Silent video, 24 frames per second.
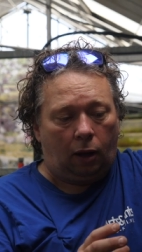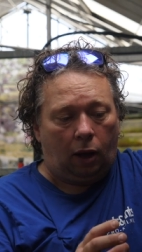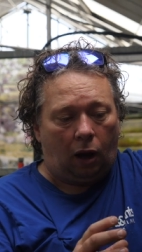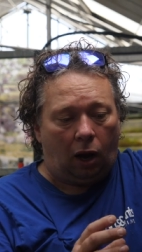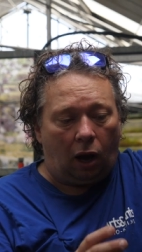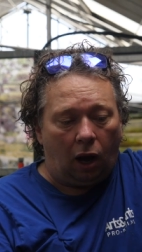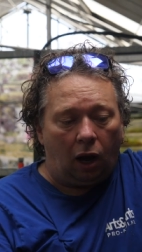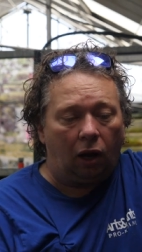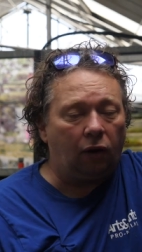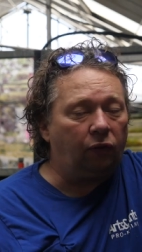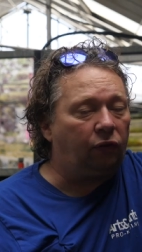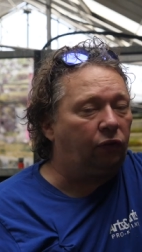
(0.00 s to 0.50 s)

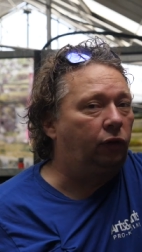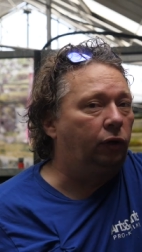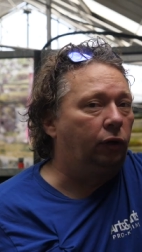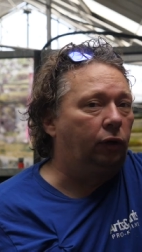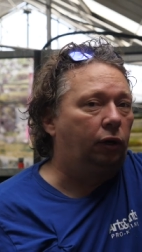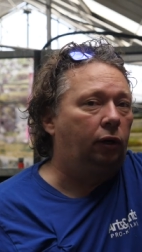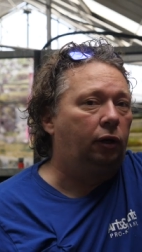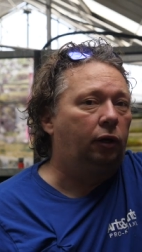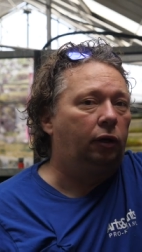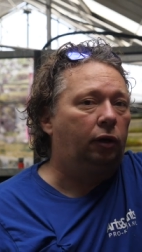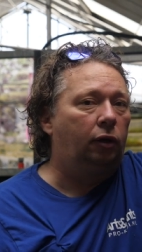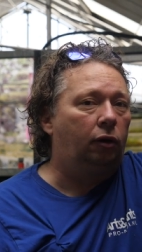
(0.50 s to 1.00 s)

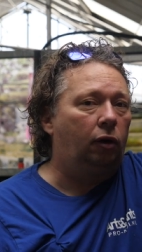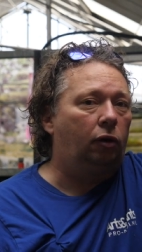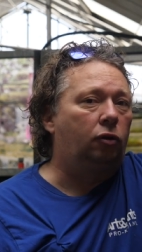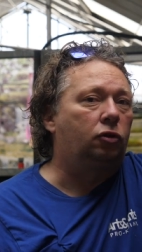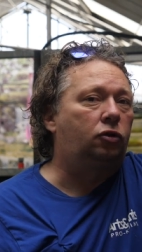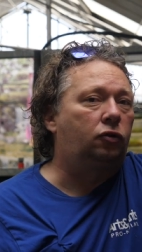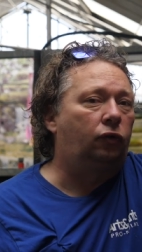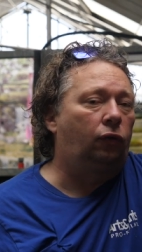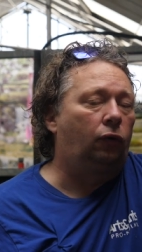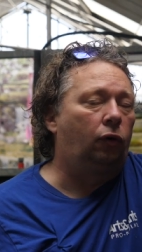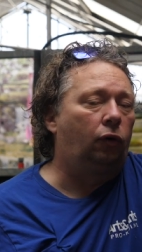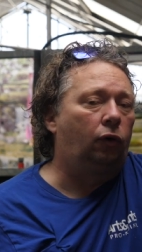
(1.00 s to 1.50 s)
After
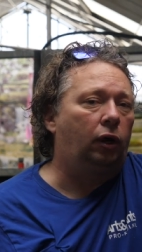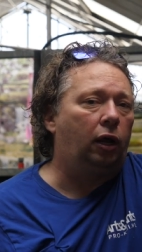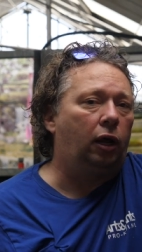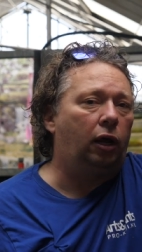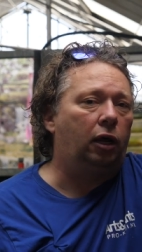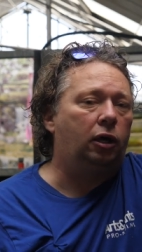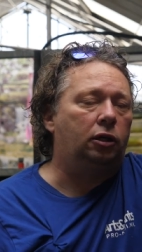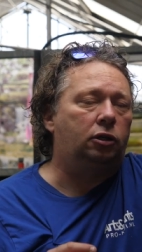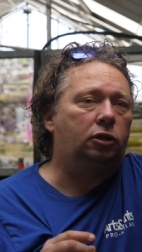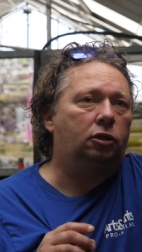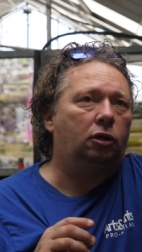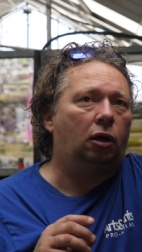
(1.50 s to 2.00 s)
those 4
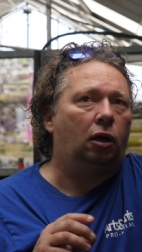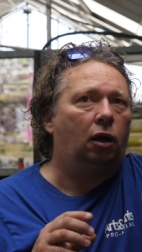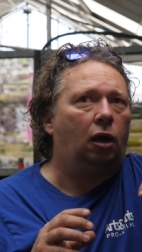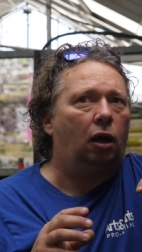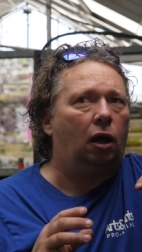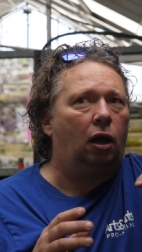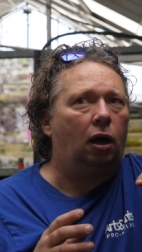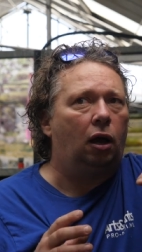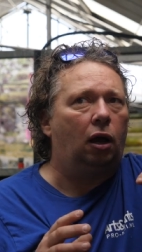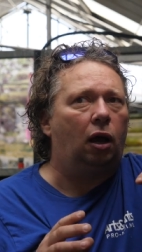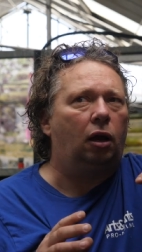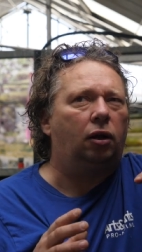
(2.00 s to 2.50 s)
days,
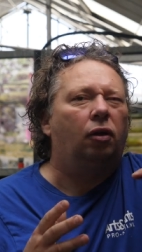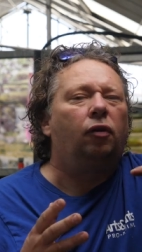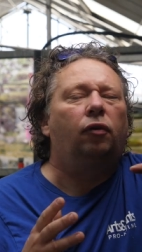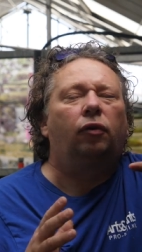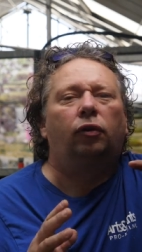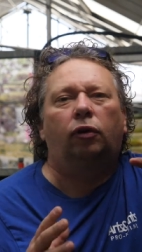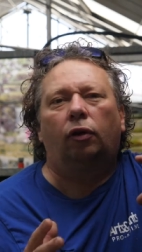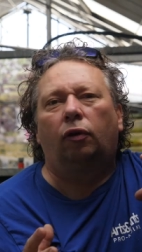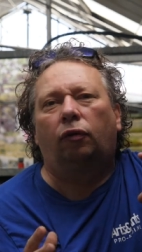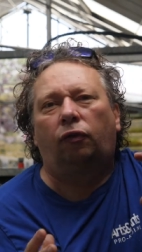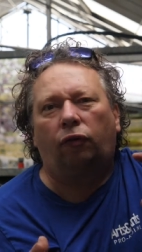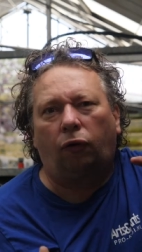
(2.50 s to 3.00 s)

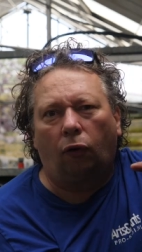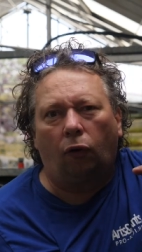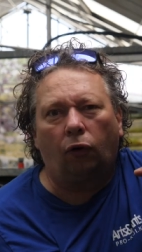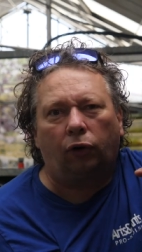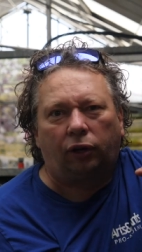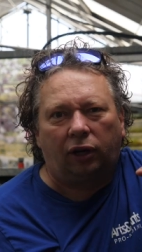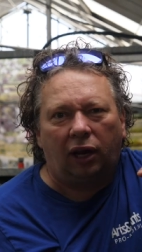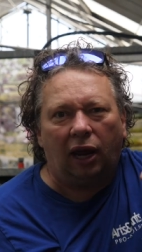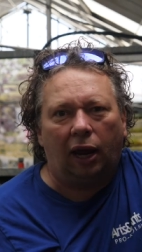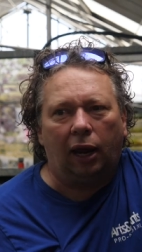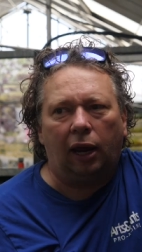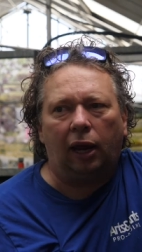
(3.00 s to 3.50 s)
the
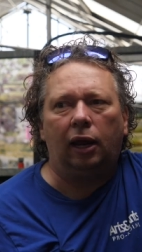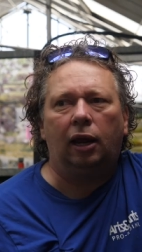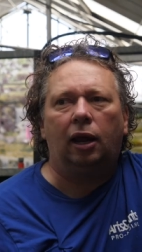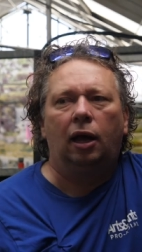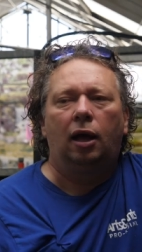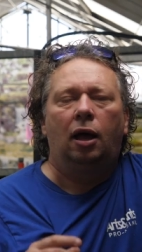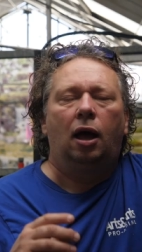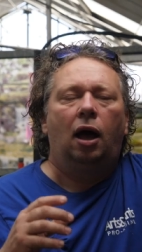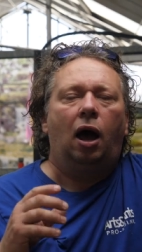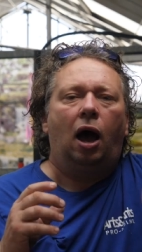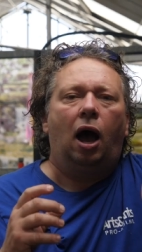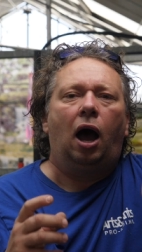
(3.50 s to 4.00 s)
fourth day,
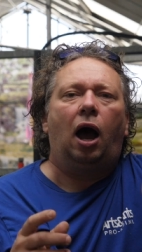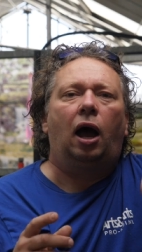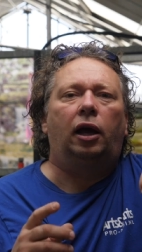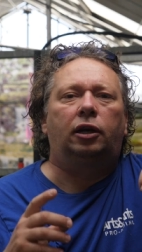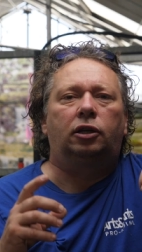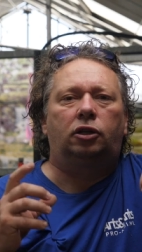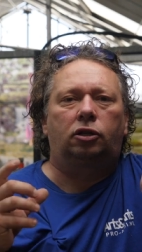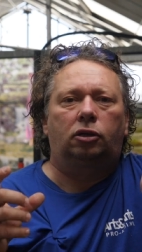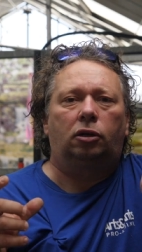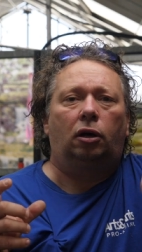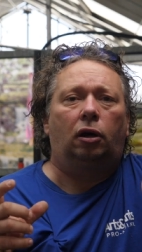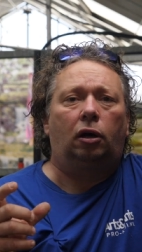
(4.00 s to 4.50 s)
I
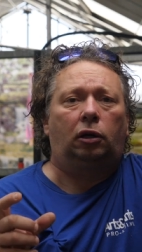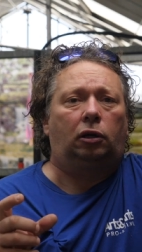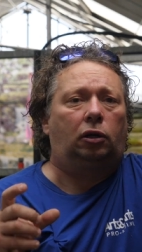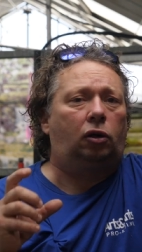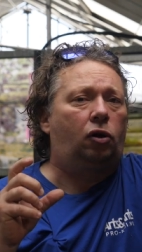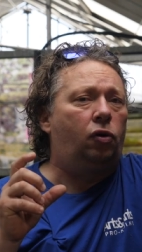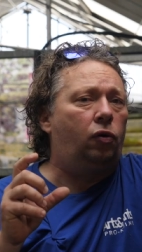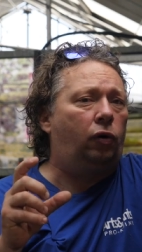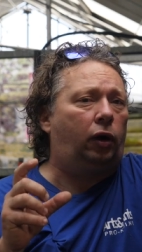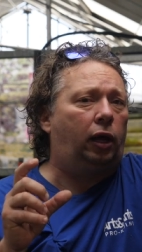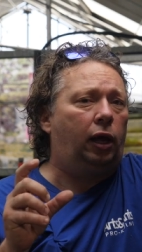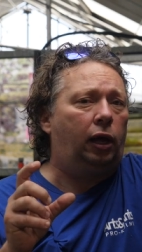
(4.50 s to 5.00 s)
start
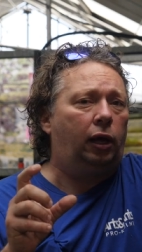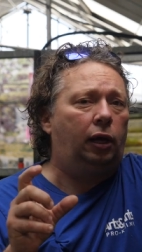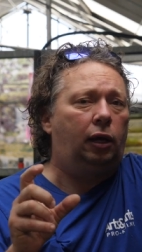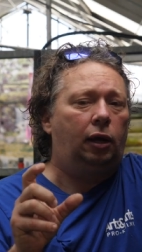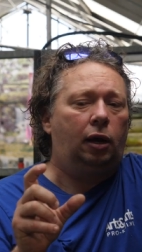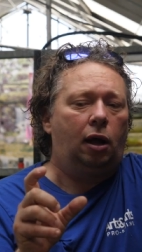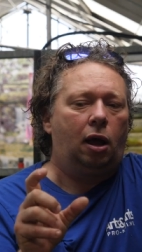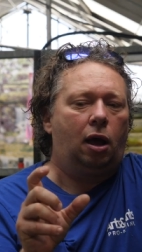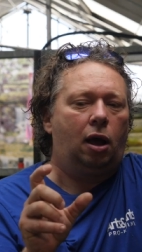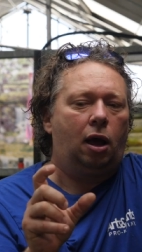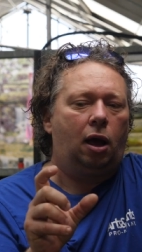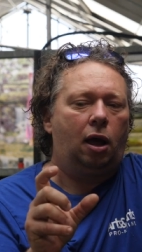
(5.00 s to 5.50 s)

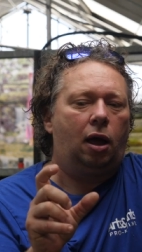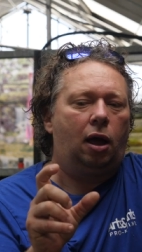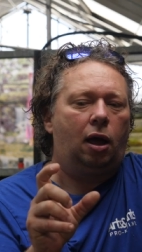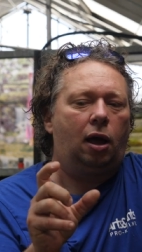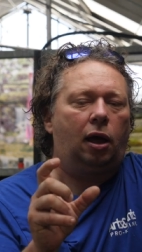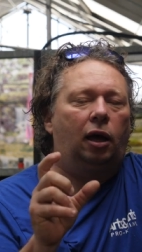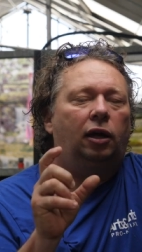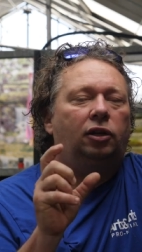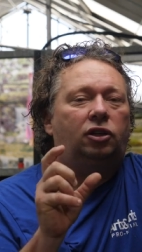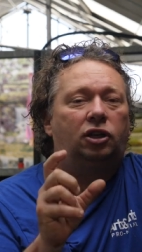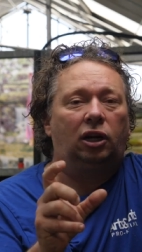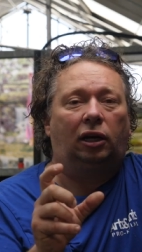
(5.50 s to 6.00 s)
cooking
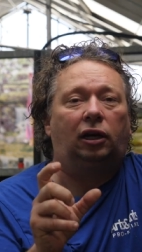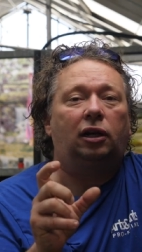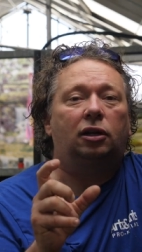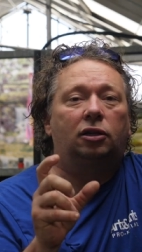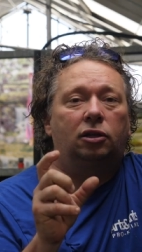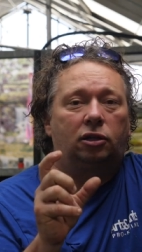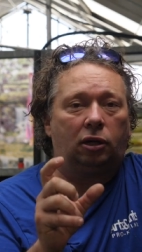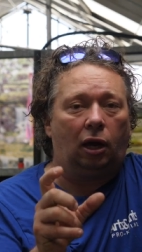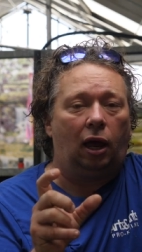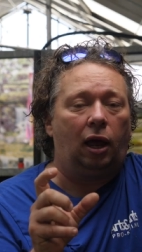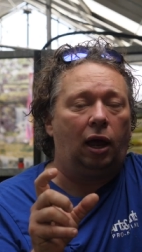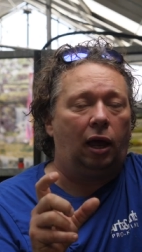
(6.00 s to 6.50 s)
a
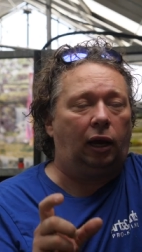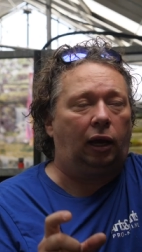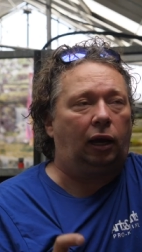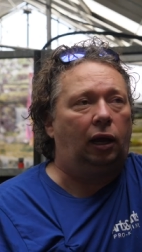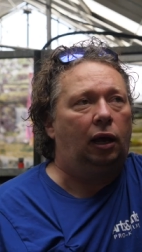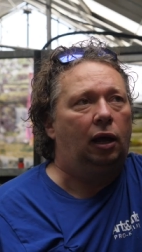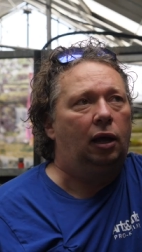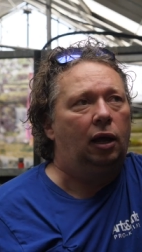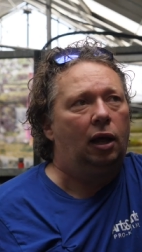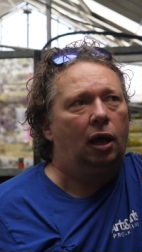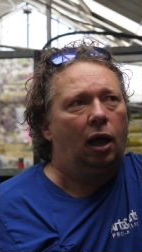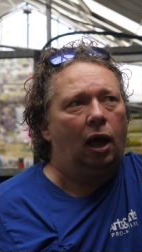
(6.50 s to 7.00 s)
chicken's egg,
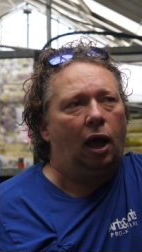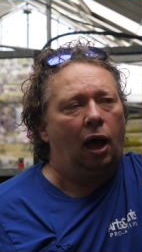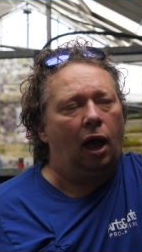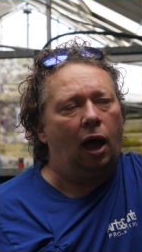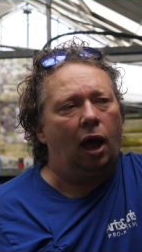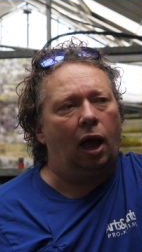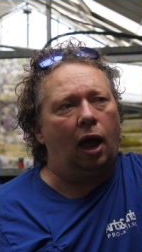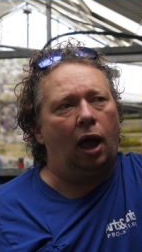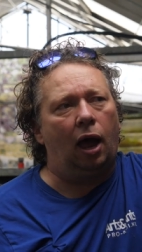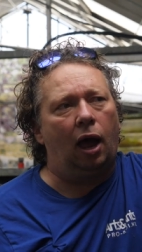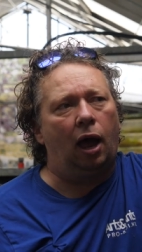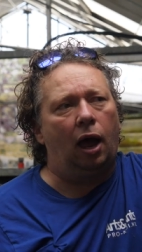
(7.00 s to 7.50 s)

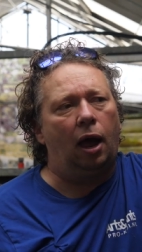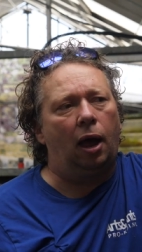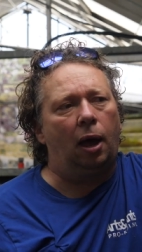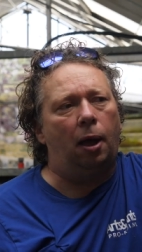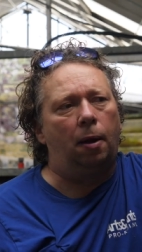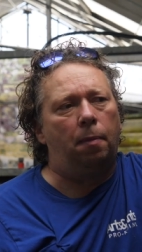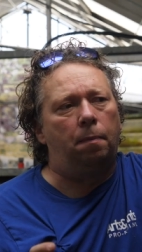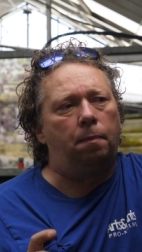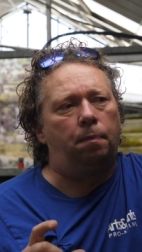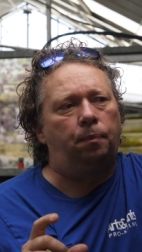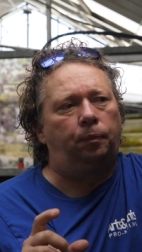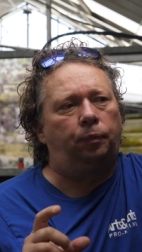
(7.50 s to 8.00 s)

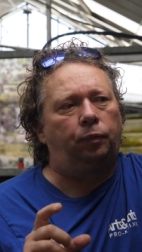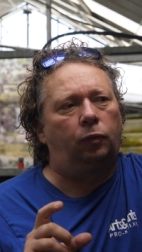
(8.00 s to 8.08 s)
10